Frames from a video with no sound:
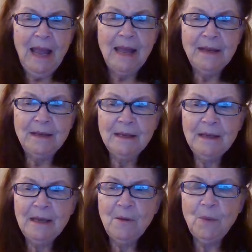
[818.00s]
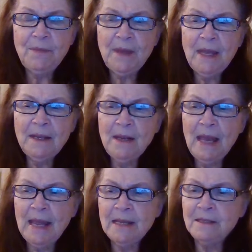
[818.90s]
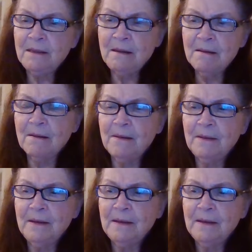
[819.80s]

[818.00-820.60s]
And within a year,